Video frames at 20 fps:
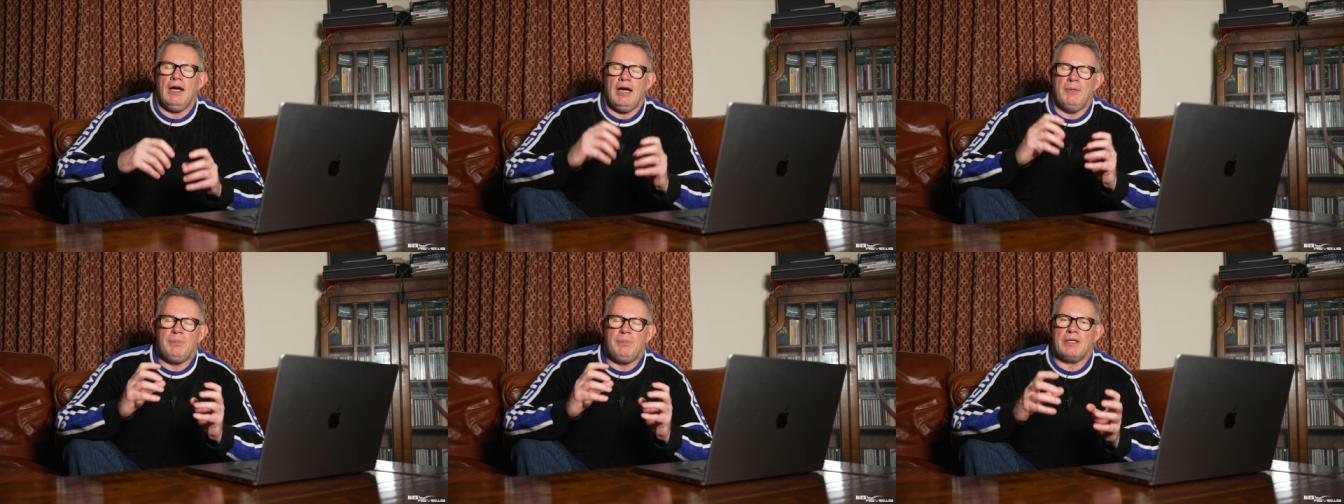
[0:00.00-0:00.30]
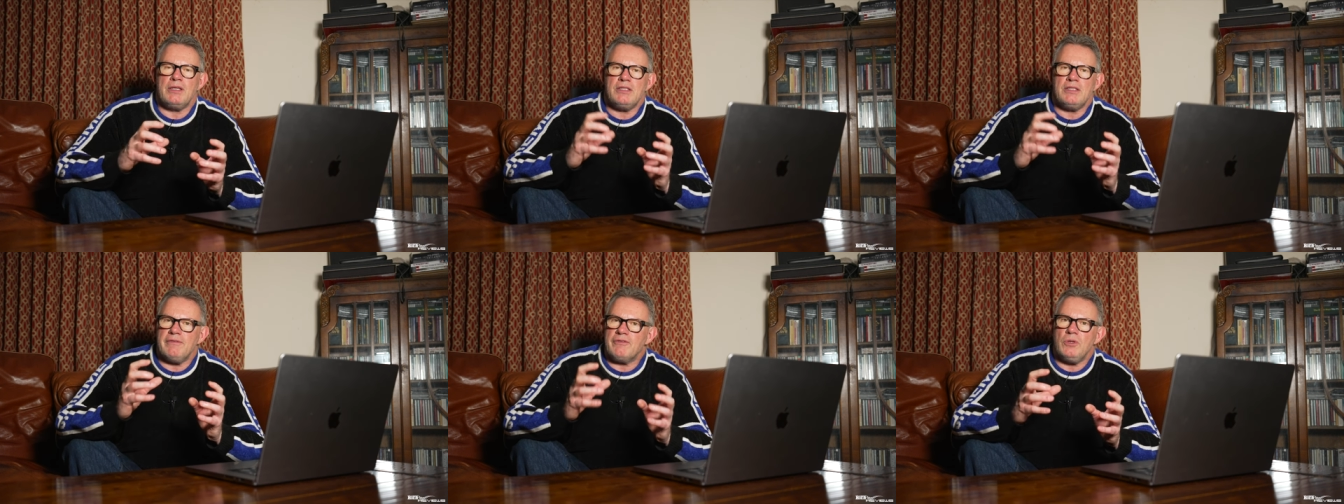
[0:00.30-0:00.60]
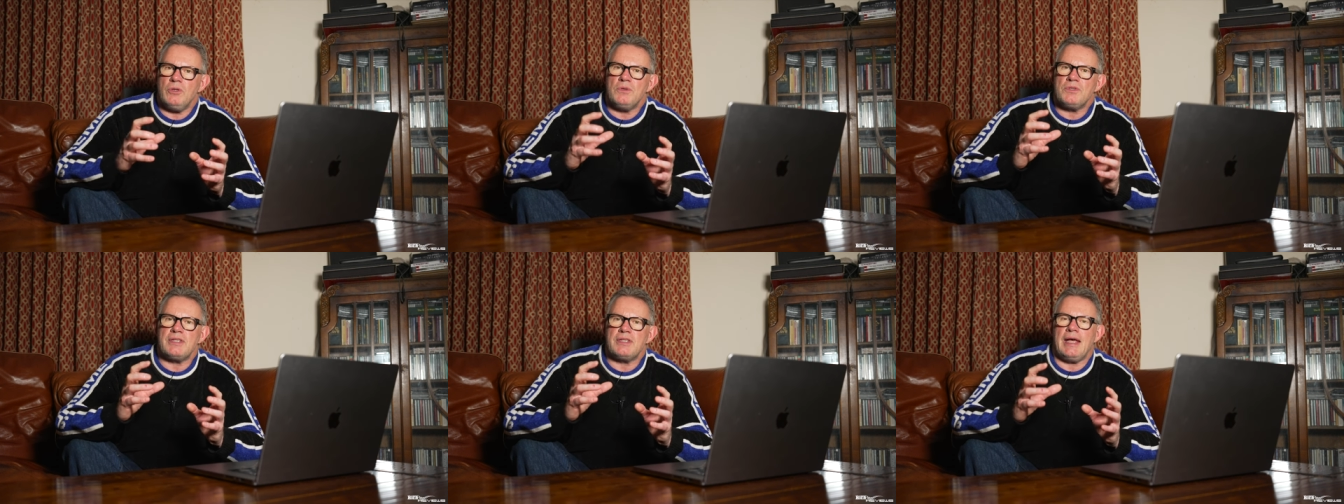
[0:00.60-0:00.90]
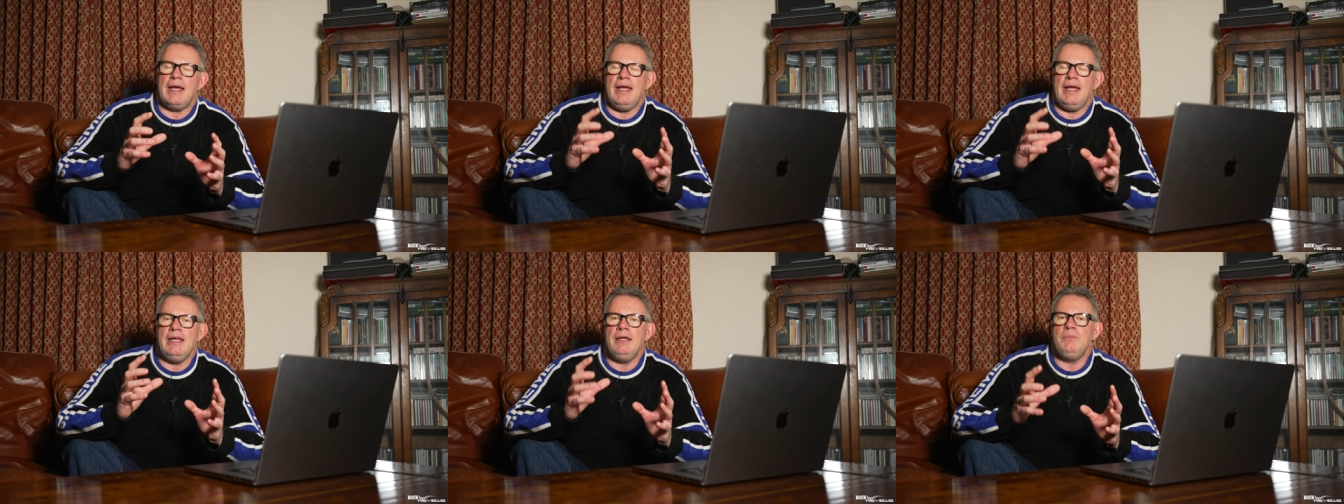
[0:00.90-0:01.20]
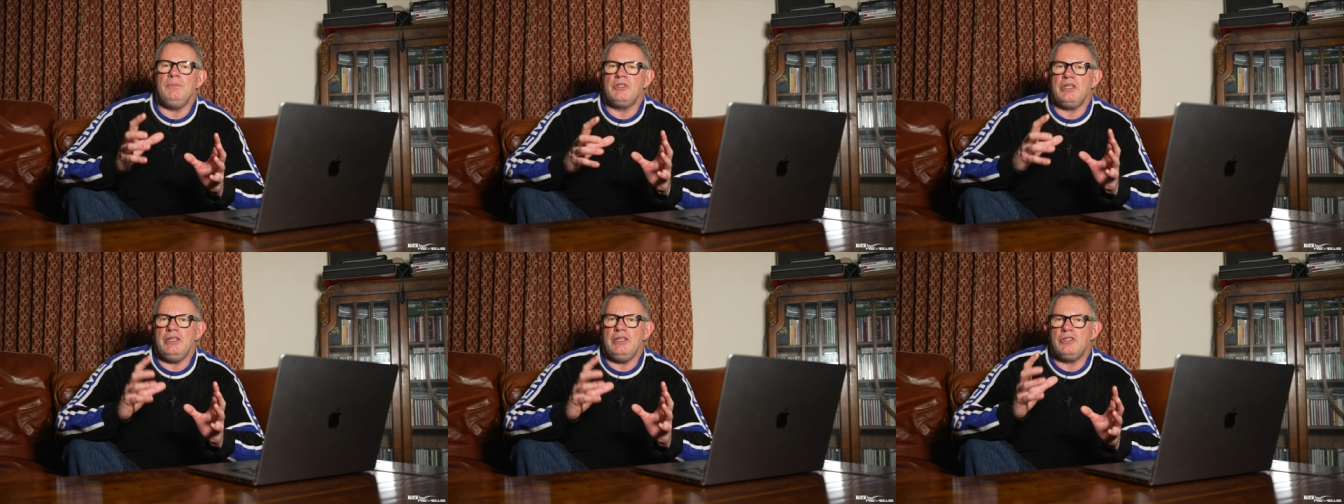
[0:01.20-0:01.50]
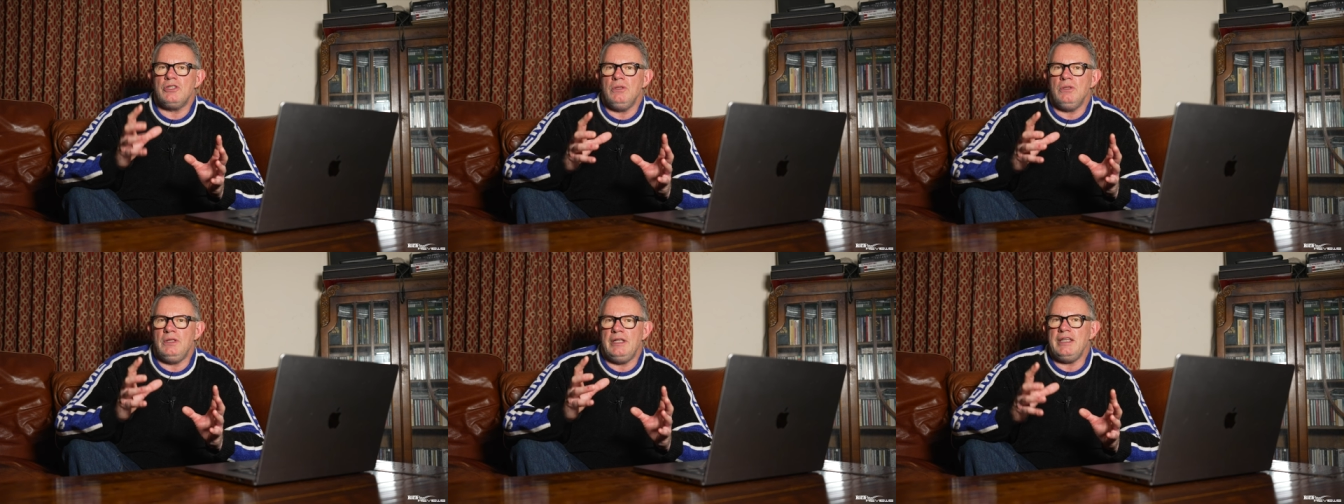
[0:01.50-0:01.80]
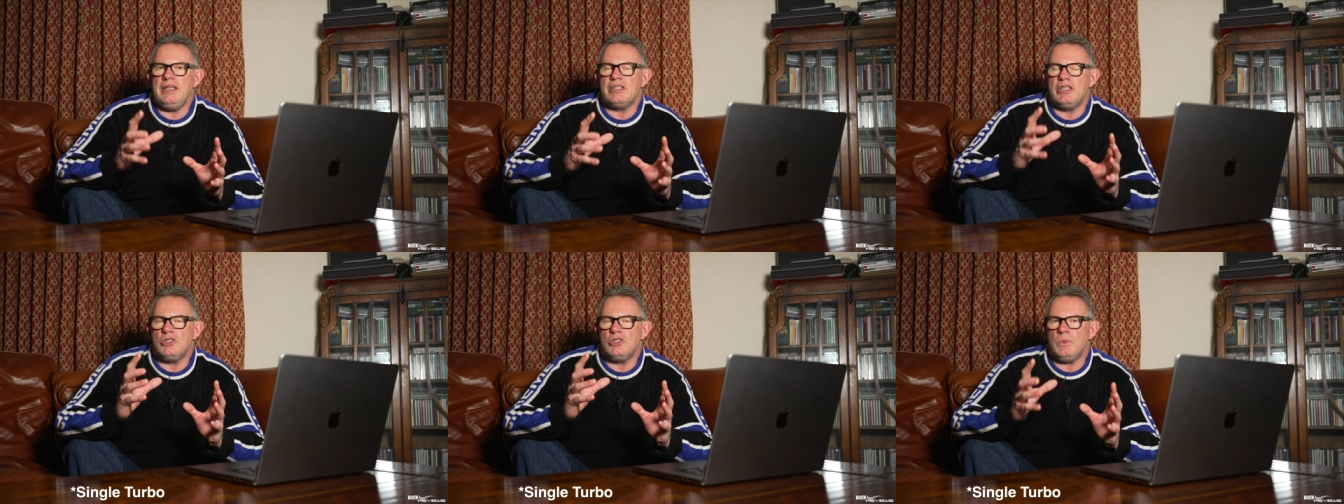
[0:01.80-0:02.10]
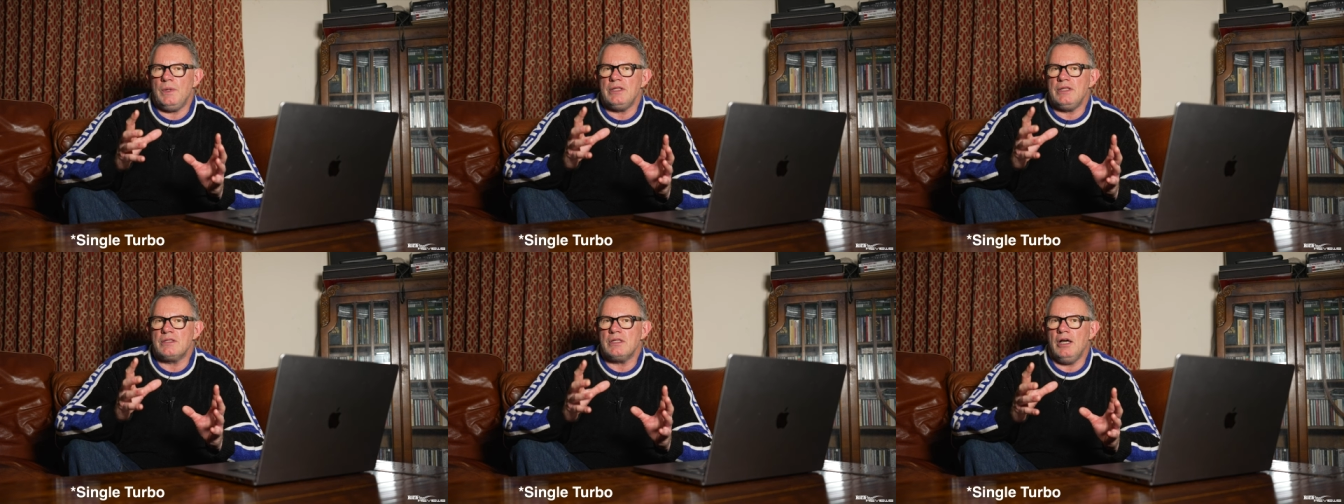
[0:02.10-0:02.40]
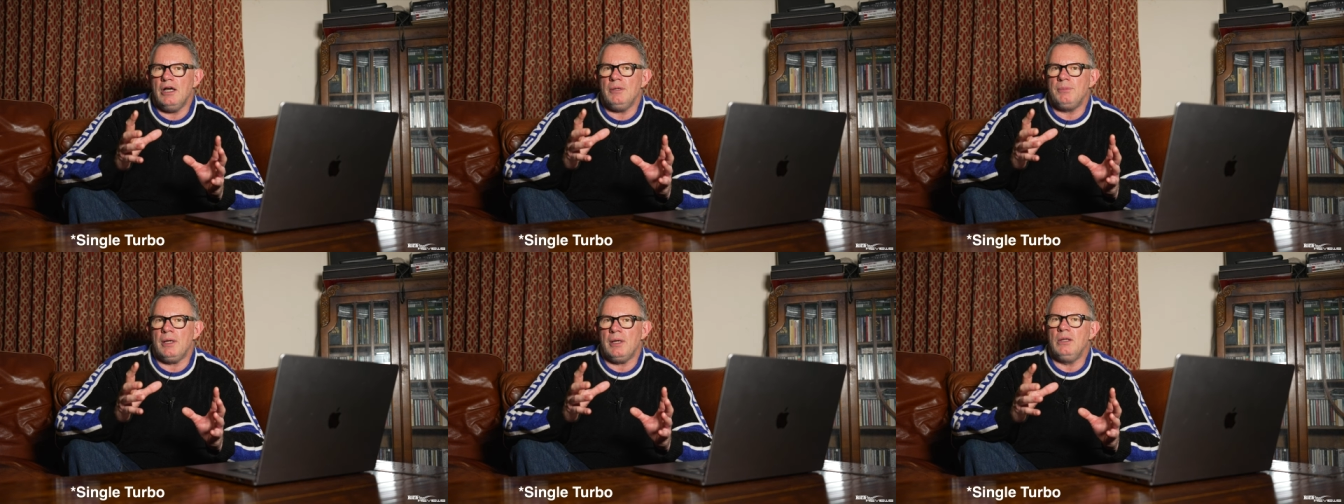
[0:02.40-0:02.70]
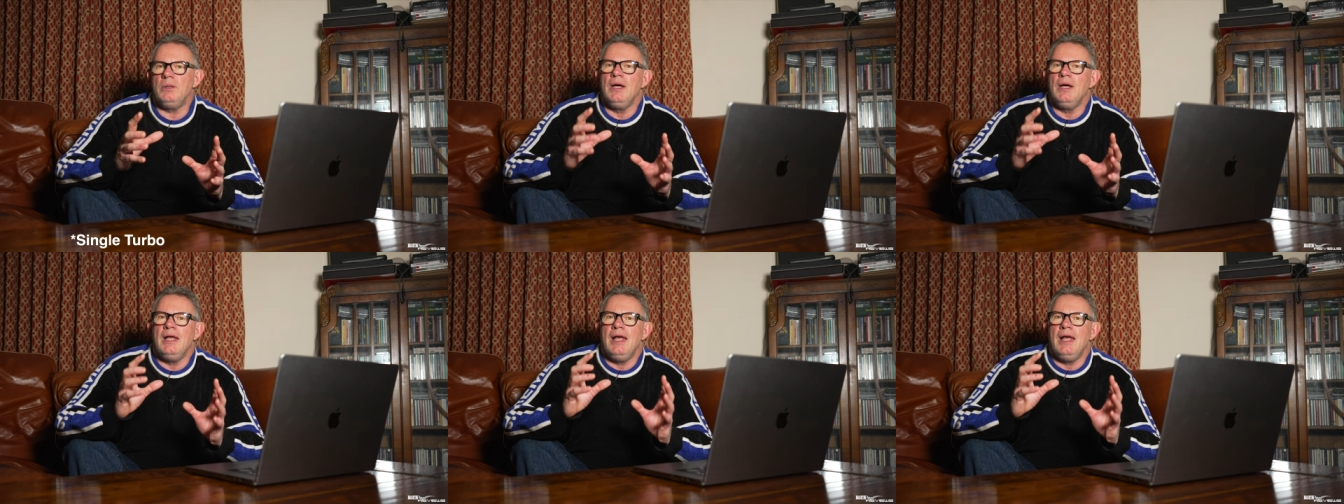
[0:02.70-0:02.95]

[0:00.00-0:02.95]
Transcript: and because, of course, that AMG 2 litre twin turbo